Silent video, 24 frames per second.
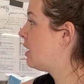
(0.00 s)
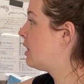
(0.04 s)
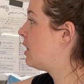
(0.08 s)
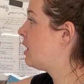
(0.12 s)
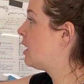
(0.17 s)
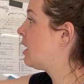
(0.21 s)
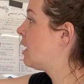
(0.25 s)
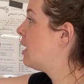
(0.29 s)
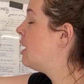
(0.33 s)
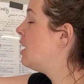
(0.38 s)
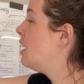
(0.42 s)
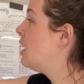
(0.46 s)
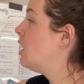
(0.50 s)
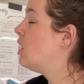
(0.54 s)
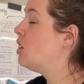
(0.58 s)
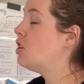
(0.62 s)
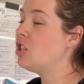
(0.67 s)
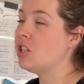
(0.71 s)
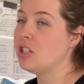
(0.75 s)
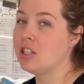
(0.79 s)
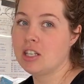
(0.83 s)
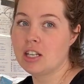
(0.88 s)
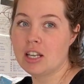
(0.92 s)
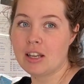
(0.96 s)
of thing,
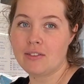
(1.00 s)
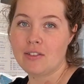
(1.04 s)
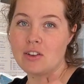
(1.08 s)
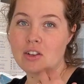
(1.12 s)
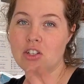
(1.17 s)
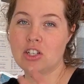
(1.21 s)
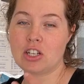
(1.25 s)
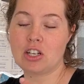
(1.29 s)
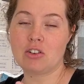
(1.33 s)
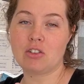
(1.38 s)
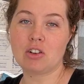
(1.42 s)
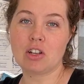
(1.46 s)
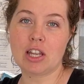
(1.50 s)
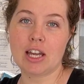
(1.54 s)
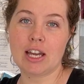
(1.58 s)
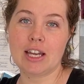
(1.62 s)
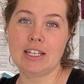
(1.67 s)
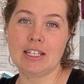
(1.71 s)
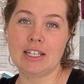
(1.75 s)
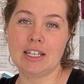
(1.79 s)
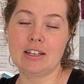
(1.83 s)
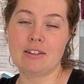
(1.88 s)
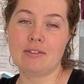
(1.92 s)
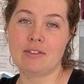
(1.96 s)
just to give you a general
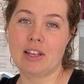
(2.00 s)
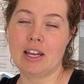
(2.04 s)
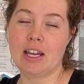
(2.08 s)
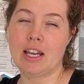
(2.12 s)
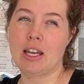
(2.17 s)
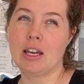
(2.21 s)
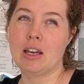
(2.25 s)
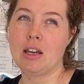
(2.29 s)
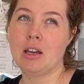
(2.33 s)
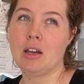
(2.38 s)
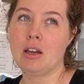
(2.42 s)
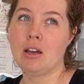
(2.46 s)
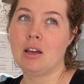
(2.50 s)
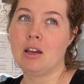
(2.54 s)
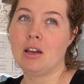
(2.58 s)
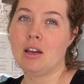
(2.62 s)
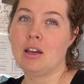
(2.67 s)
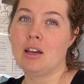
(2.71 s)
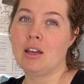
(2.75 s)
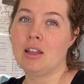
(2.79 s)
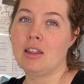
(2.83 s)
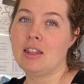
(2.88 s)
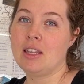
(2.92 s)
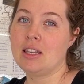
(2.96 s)
idea of like,
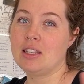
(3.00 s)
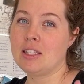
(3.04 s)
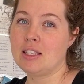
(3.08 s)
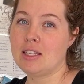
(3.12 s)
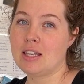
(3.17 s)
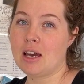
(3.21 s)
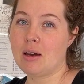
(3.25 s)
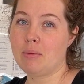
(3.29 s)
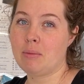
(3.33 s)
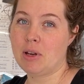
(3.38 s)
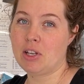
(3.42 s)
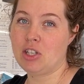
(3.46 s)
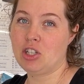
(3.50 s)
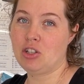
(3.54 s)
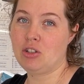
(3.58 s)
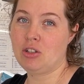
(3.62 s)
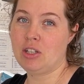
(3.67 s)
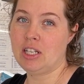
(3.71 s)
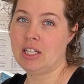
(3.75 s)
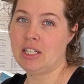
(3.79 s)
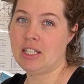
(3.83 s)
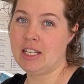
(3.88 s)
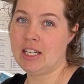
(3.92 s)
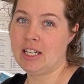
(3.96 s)
this is how much you
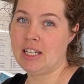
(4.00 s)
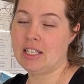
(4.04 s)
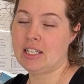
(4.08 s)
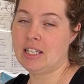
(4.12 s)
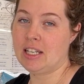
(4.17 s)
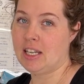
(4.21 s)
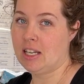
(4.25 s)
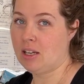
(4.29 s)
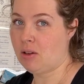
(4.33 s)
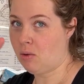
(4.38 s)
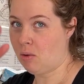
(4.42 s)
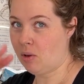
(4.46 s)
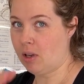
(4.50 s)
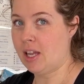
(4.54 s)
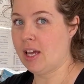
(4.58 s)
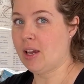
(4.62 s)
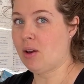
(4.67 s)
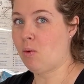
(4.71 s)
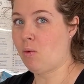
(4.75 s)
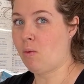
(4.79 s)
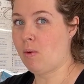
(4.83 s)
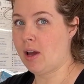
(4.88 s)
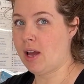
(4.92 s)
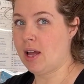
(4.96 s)
need to eat to equal
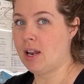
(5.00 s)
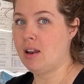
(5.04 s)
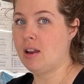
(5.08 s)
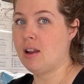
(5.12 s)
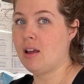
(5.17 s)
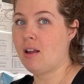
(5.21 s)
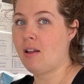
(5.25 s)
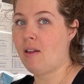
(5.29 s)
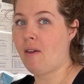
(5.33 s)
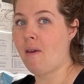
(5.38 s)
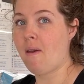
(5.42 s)
like 1